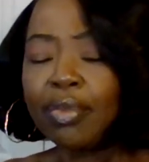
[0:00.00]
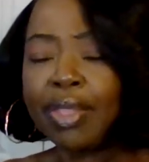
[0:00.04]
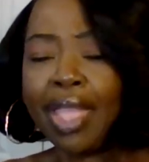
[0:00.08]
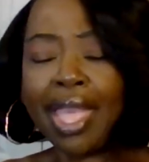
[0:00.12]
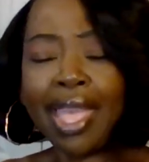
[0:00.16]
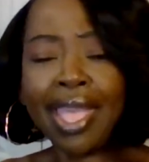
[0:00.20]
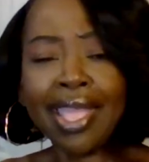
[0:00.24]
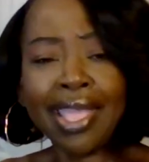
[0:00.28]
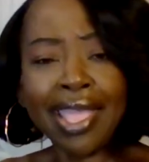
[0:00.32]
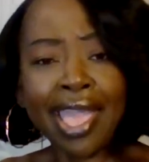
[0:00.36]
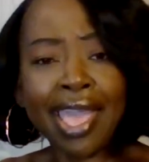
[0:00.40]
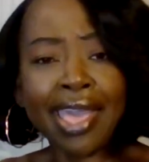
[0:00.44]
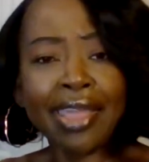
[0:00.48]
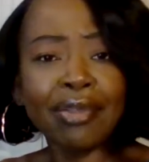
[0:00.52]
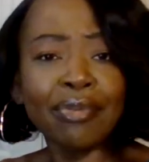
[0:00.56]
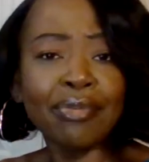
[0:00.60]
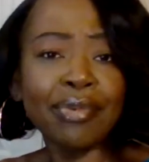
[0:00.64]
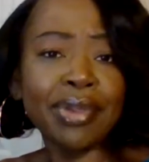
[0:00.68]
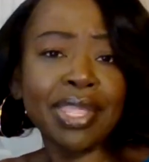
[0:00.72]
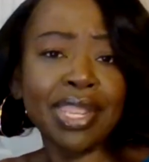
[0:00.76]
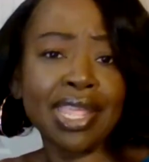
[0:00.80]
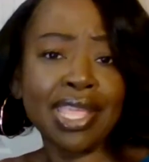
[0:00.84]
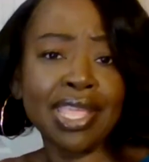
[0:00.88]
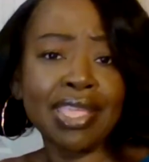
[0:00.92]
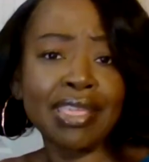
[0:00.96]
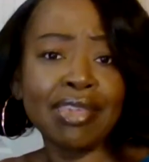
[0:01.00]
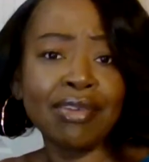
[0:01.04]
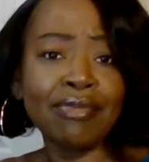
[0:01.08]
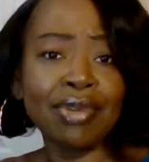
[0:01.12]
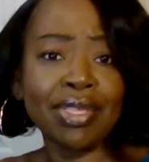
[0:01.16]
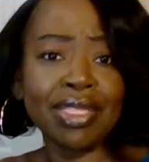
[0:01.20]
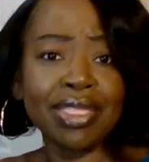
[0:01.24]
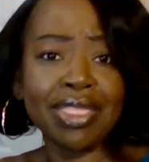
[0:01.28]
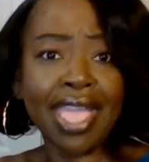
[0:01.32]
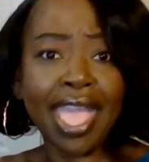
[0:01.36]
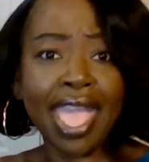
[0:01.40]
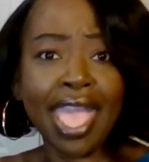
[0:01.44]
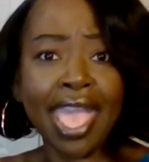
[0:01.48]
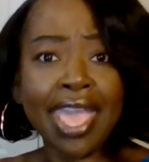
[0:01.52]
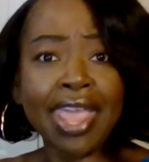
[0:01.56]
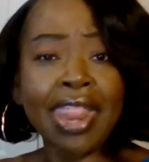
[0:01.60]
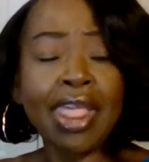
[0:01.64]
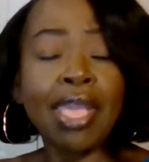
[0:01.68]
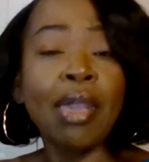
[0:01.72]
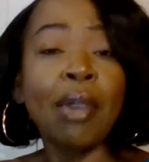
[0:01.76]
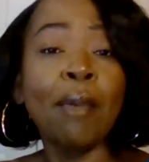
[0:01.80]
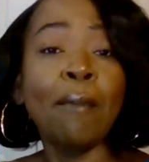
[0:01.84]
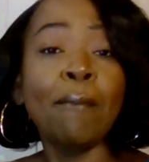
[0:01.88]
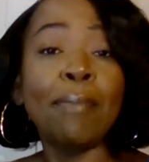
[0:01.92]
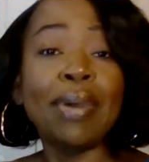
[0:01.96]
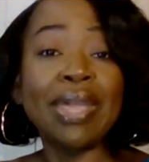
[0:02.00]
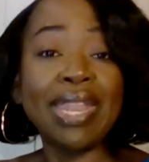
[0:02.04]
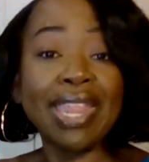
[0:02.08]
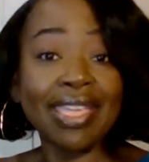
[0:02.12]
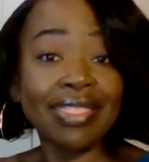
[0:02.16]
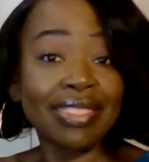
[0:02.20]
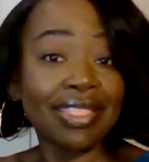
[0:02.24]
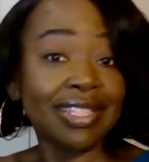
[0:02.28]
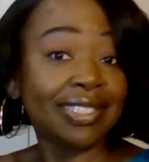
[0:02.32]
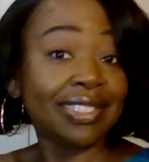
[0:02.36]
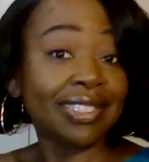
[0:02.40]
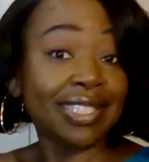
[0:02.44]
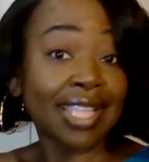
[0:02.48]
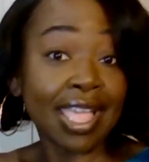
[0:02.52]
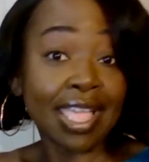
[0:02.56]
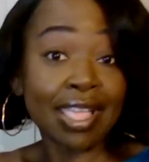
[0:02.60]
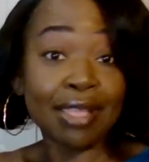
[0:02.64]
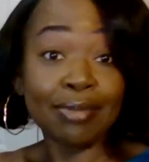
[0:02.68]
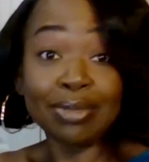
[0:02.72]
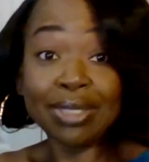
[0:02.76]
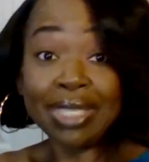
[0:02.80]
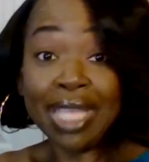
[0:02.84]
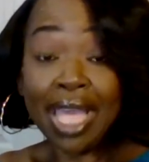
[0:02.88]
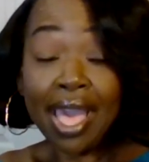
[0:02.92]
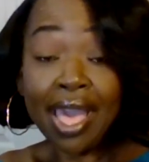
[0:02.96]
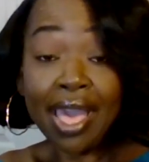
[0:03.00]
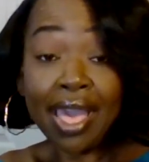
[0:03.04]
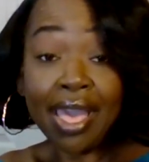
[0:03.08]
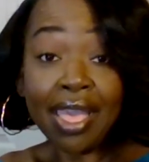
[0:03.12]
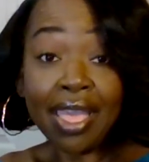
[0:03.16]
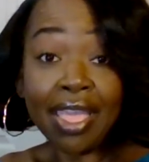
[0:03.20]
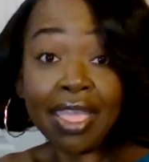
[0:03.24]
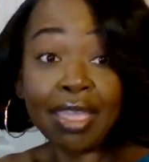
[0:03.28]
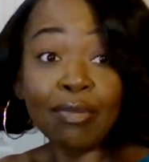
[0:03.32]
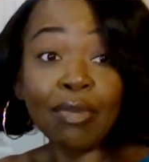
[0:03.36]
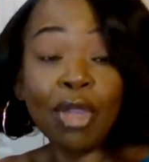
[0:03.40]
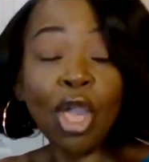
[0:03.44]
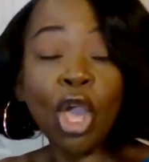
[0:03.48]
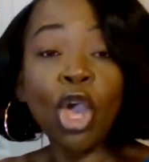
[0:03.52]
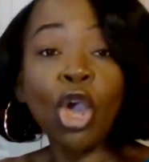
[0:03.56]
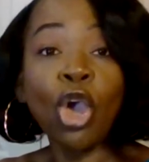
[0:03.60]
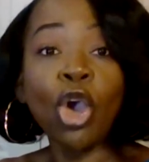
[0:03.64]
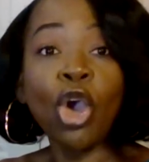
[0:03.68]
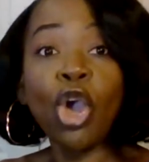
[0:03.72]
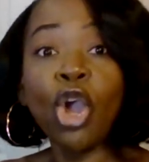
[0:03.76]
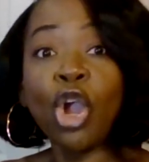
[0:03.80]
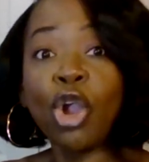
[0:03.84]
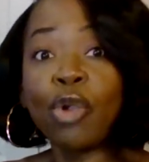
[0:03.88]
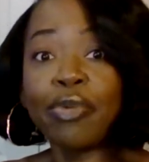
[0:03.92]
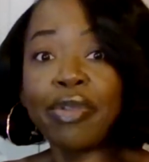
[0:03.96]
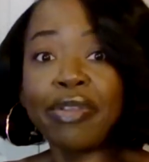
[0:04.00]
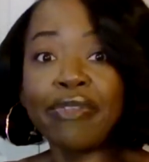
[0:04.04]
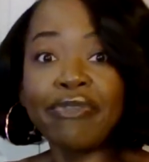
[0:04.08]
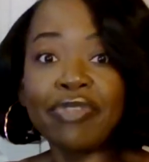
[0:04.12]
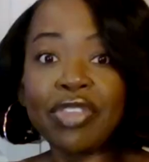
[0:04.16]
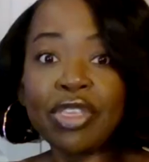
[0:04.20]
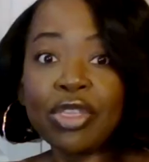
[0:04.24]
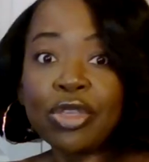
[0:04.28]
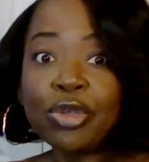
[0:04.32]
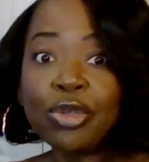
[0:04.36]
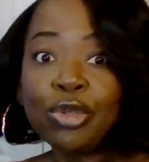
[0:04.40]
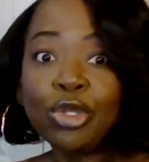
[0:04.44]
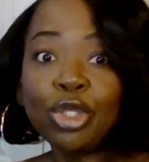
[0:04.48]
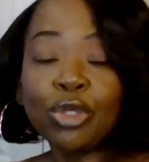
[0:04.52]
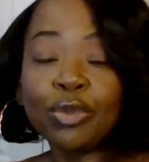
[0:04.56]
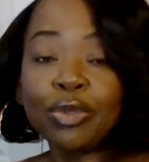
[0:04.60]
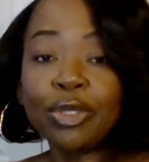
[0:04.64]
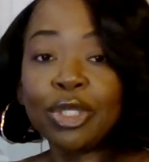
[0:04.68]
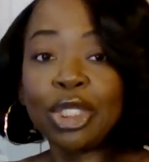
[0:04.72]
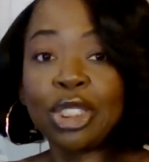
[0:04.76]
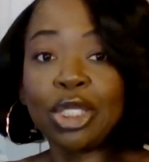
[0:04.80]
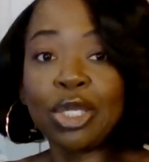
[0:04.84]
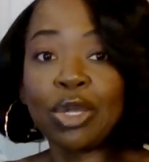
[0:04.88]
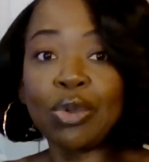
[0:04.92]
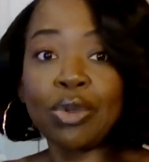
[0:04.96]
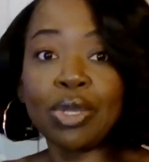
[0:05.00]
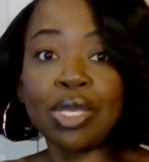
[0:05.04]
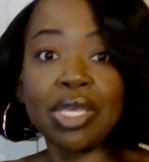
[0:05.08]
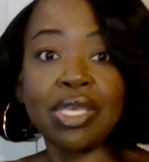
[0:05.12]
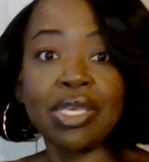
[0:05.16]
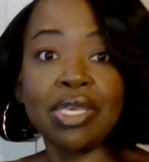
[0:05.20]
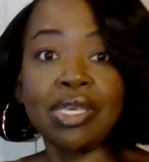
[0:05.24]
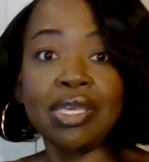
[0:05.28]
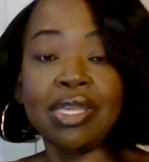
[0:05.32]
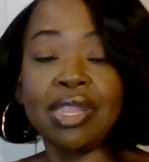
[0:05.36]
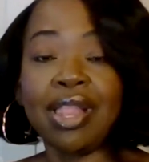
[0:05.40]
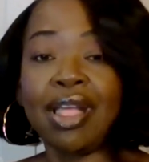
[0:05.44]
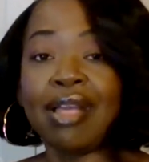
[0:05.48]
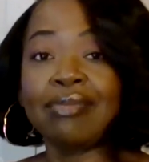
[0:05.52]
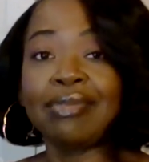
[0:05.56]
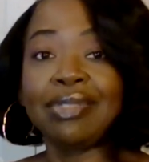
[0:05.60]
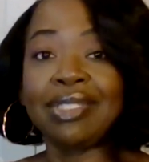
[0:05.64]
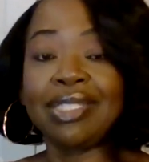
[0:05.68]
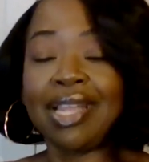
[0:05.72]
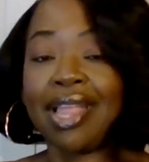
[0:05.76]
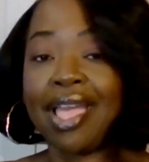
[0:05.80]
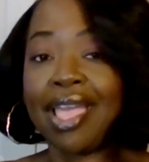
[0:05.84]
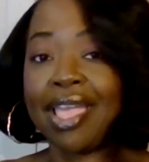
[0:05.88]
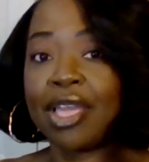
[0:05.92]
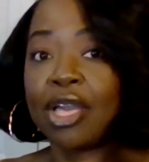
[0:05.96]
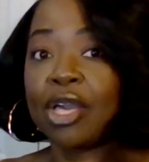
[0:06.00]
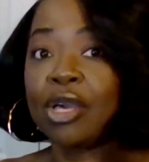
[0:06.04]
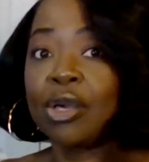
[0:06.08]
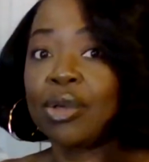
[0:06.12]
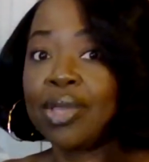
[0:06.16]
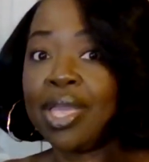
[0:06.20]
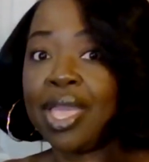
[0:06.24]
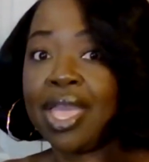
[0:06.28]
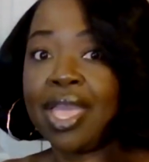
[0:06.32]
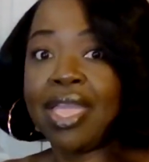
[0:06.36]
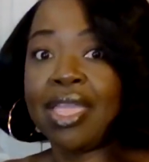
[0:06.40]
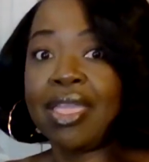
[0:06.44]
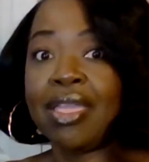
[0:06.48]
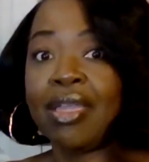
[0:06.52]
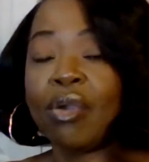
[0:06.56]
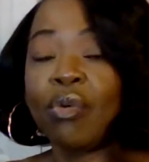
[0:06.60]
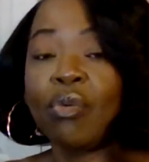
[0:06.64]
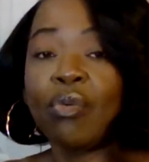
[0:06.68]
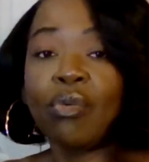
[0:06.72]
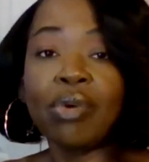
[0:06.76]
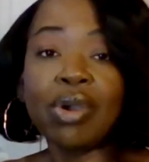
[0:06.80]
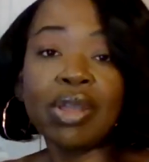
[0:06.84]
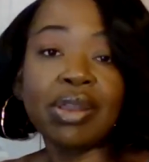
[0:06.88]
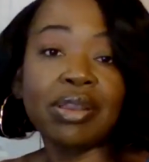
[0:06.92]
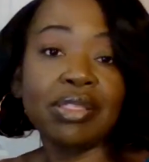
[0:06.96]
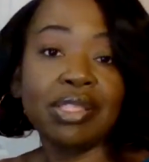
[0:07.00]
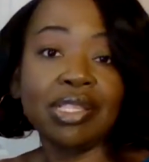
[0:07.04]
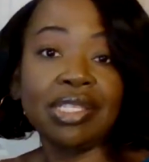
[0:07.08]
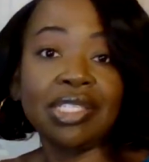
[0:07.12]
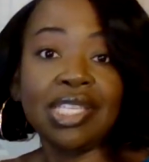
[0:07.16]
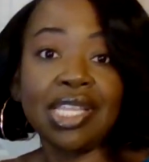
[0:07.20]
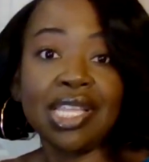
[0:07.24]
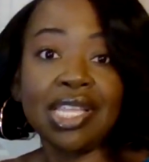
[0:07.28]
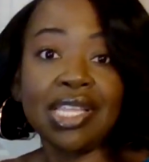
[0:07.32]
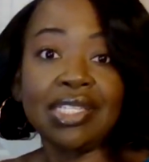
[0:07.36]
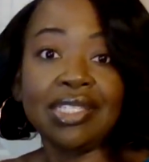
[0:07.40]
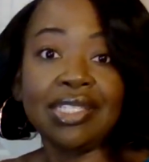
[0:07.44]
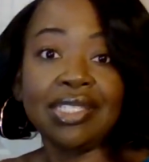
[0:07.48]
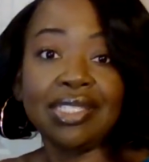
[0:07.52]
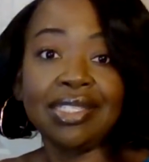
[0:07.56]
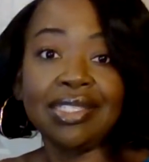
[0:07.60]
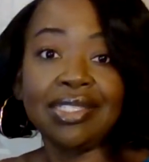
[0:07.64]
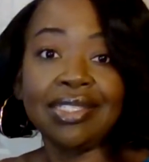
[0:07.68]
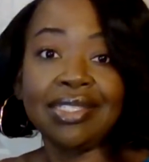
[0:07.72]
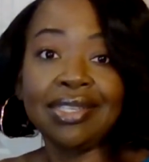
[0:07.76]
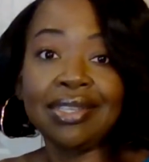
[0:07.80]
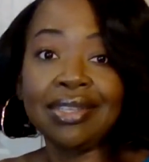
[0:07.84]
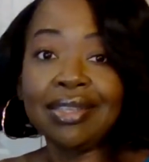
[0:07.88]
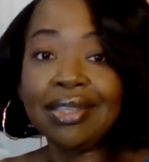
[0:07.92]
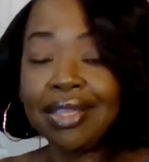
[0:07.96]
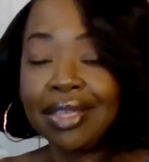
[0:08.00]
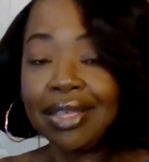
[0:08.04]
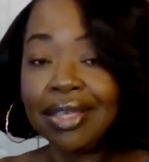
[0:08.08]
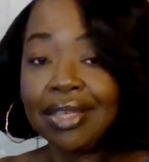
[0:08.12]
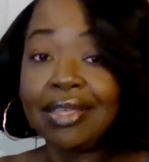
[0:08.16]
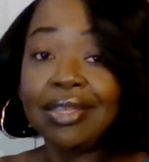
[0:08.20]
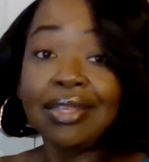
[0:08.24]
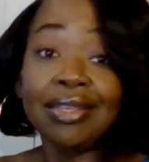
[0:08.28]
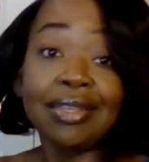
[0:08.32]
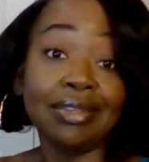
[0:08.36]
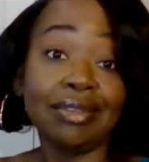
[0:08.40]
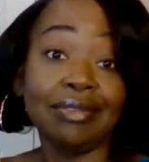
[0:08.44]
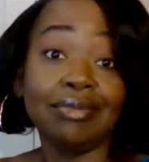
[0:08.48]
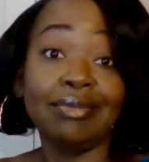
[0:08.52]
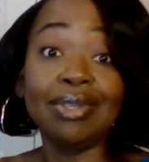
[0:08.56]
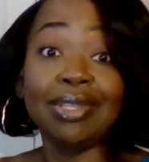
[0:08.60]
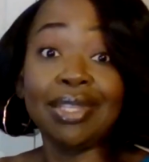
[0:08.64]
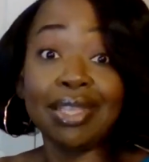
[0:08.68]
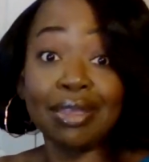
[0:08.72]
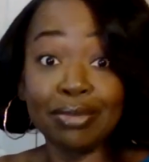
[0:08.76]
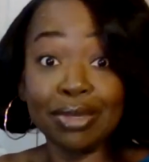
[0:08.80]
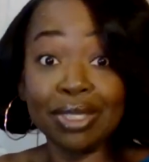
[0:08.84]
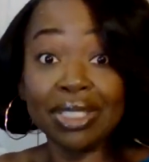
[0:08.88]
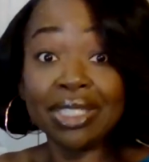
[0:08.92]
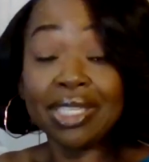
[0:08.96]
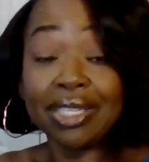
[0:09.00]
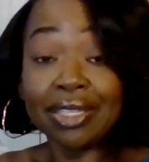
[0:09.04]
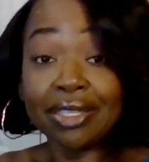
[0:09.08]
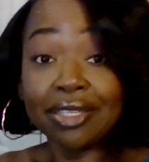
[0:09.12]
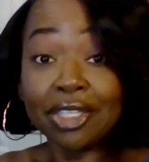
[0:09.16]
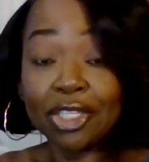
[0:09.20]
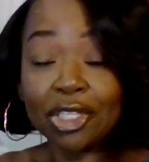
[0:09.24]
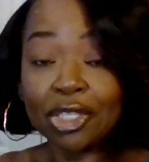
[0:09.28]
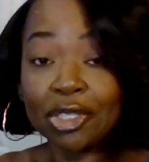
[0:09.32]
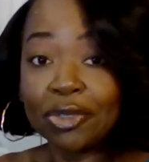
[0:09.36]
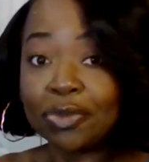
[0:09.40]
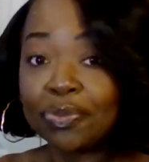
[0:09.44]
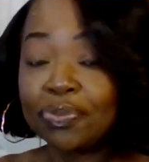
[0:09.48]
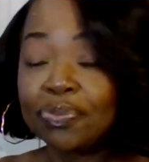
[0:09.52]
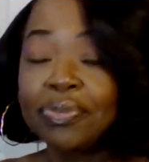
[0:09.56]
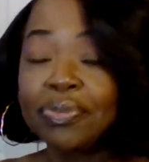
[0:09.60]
I kind of went in with that. But at the same time, her reviews were so good. I was like, okay, what are the chances? Well, let me tell you.